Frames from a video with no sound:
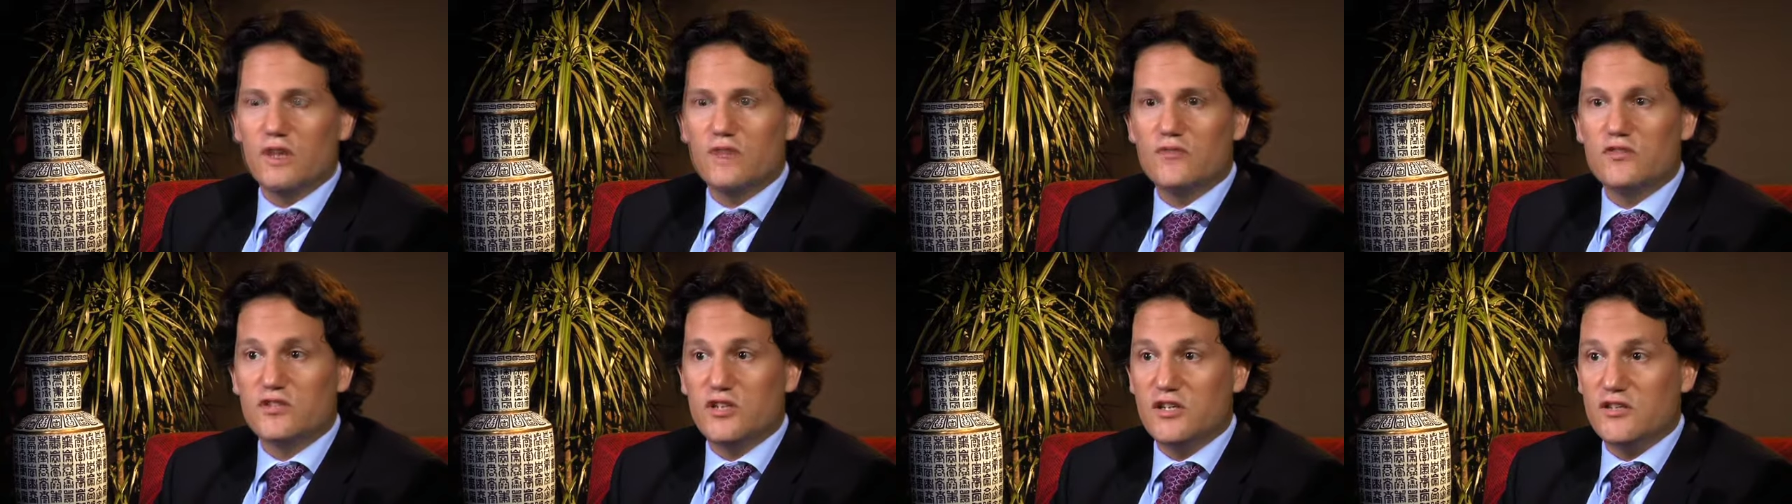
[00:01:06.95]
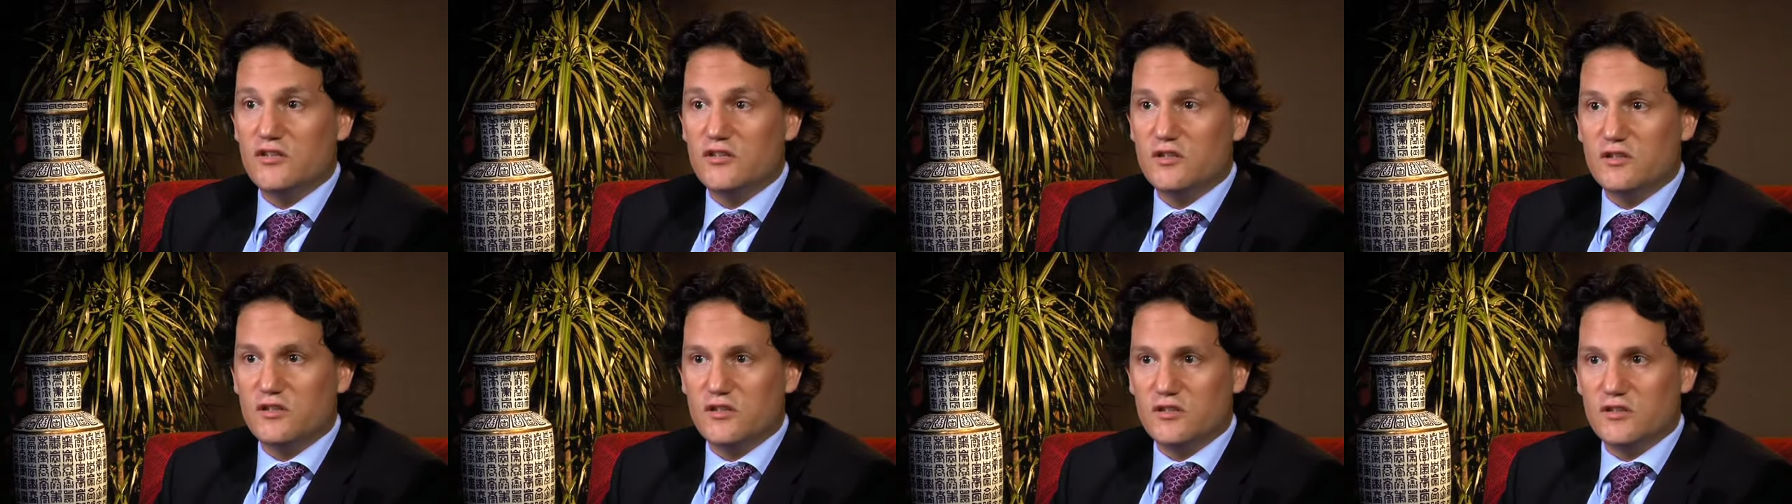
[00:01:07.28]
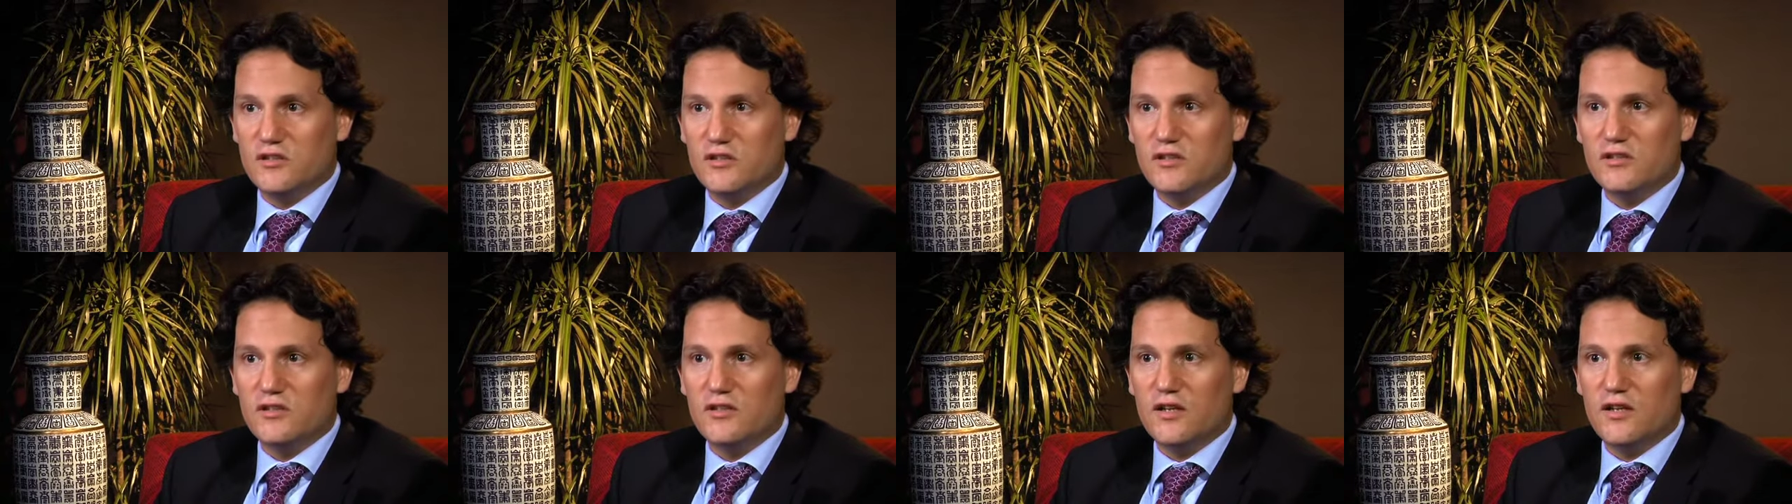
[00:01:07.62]
Cease and
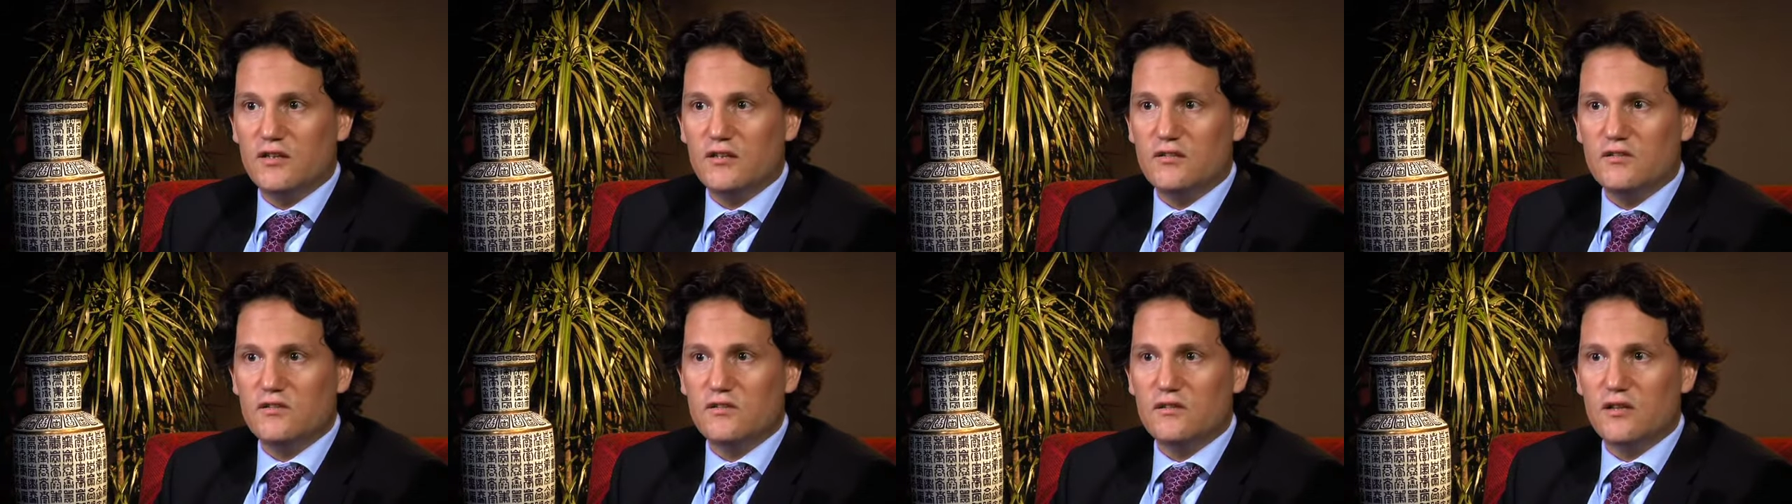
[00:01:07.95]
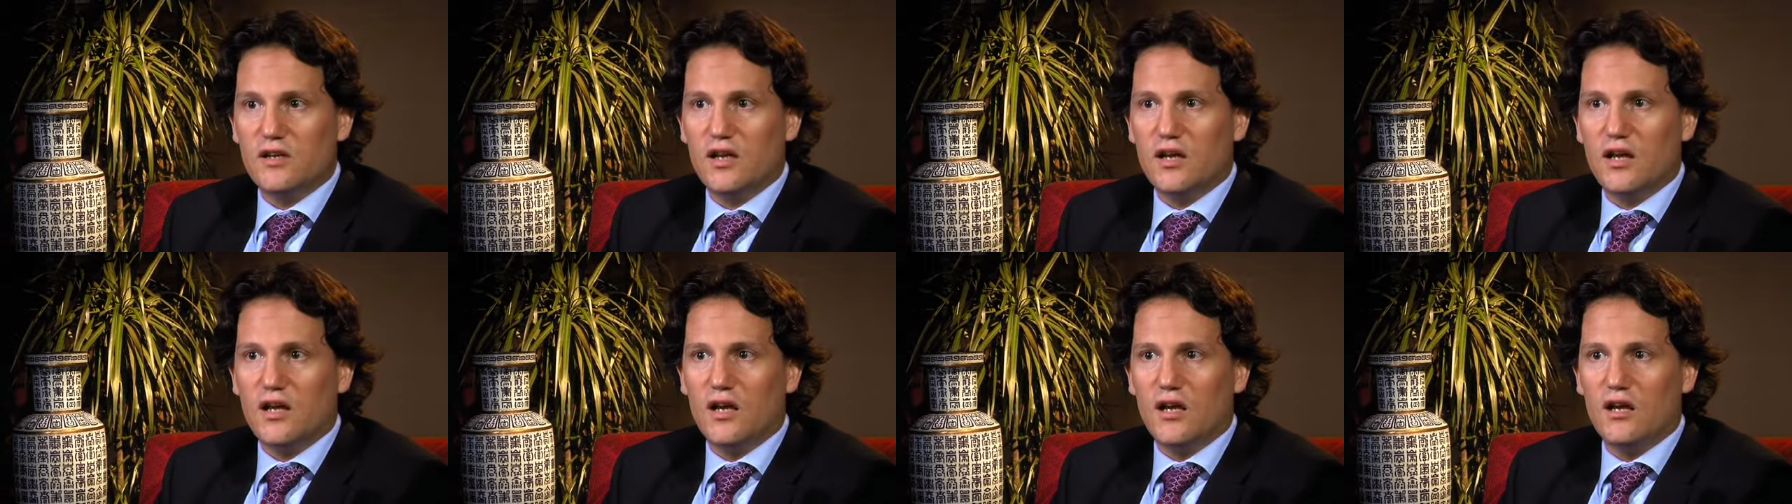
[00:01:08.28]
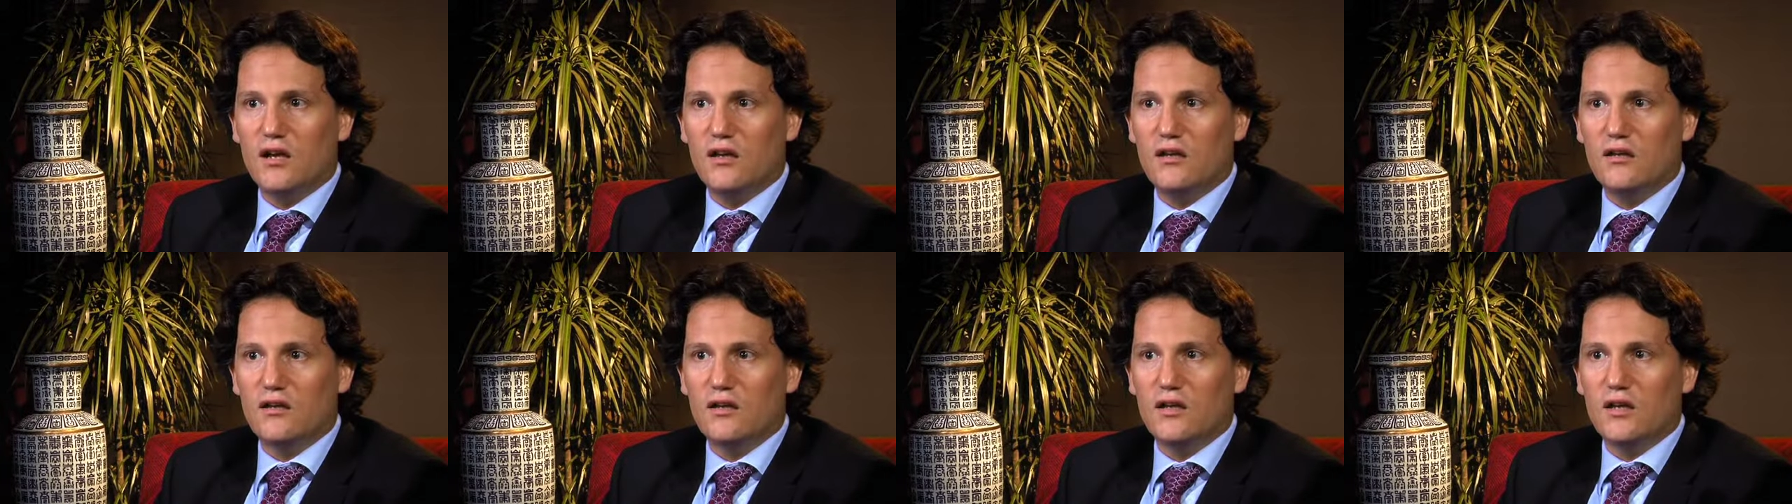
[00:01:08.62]
desist letters
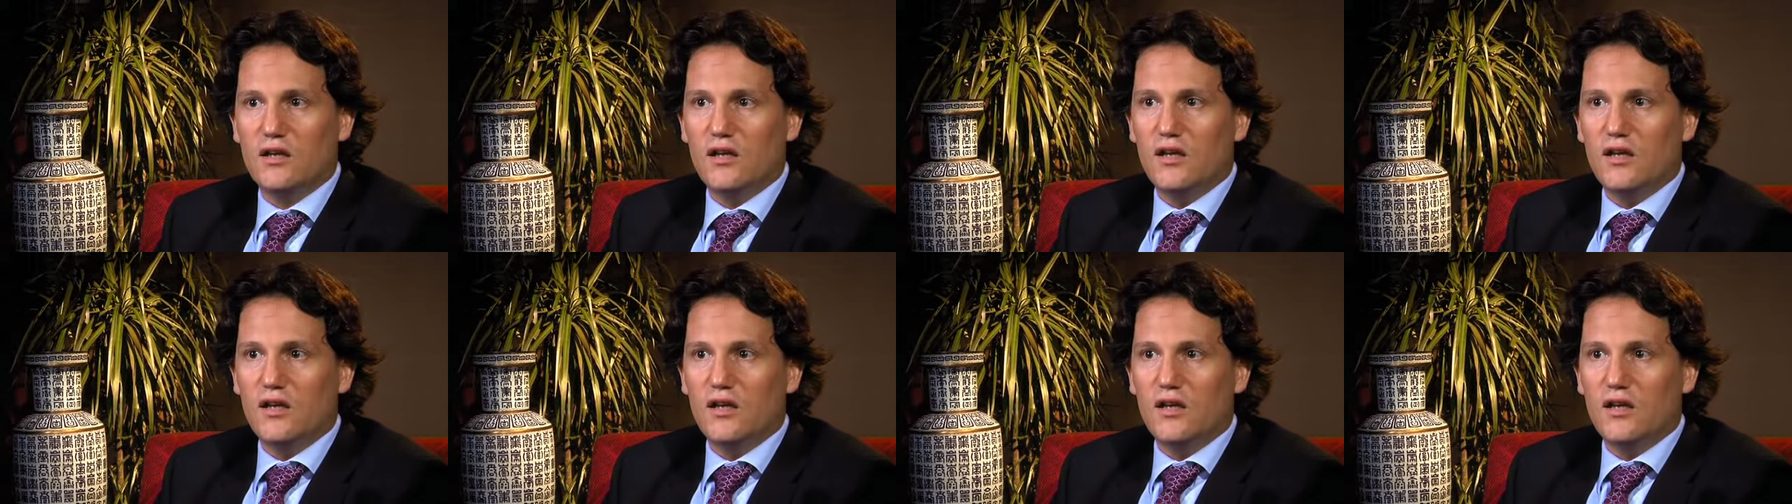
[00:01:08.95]
are